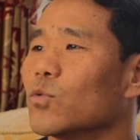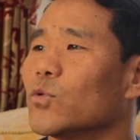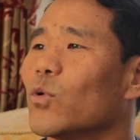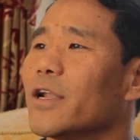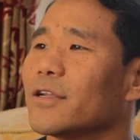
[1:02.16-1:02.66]

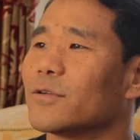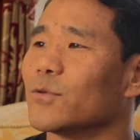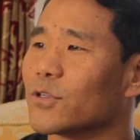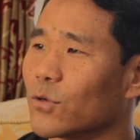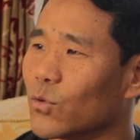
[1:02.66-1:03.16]
we went
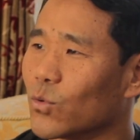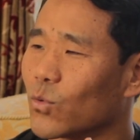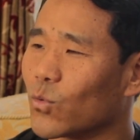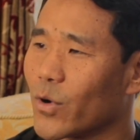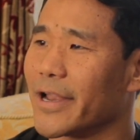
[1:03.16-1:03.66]

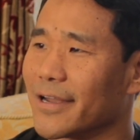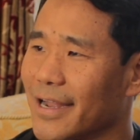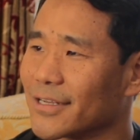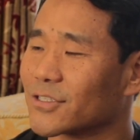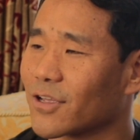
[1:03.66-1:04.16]

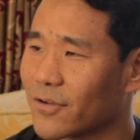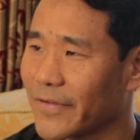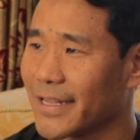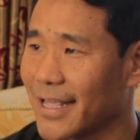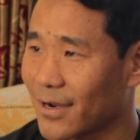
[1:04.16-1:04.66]
and
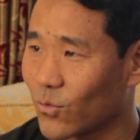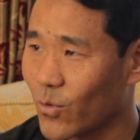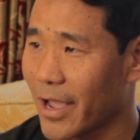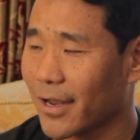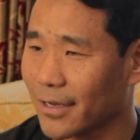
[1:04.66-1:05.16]
surveyed that
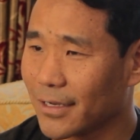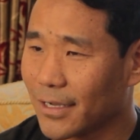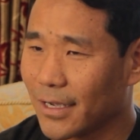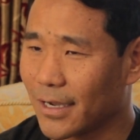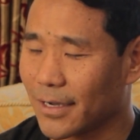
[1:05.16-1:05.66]
well,
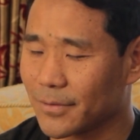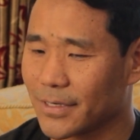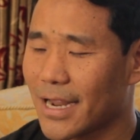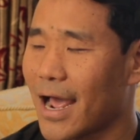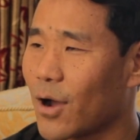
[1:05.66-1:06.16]

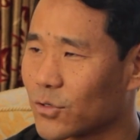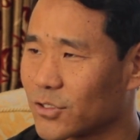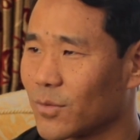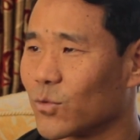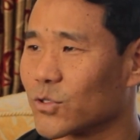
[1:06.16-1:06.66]
and our
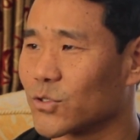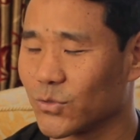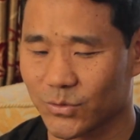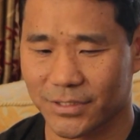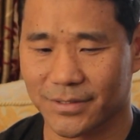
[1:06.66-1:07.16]
job was
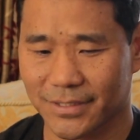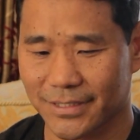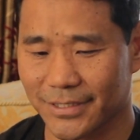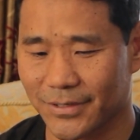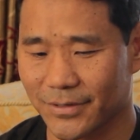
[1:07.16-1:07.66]
to
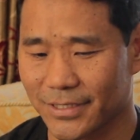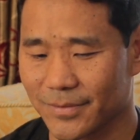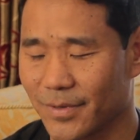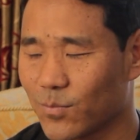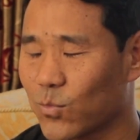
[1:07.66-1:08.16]

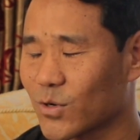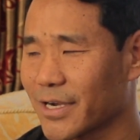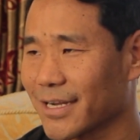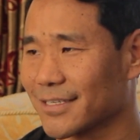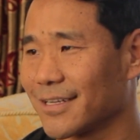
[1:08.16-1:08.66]
give a
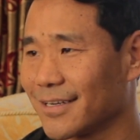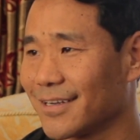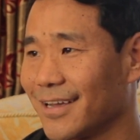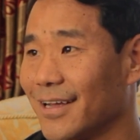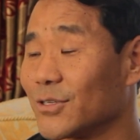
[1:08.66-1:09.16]
protection
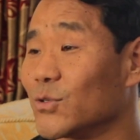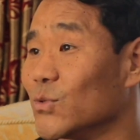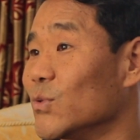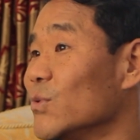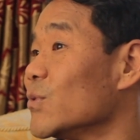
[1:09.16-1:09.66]

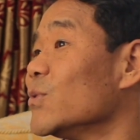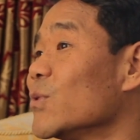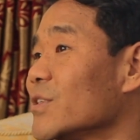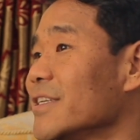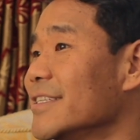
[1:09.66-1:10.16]
to
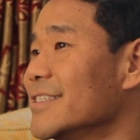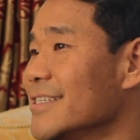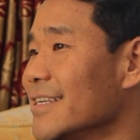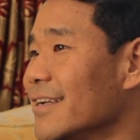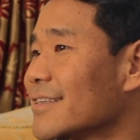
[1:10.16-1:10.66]
those
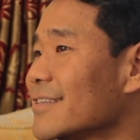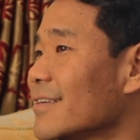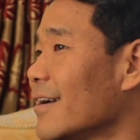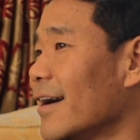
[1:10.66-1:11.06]
engineers.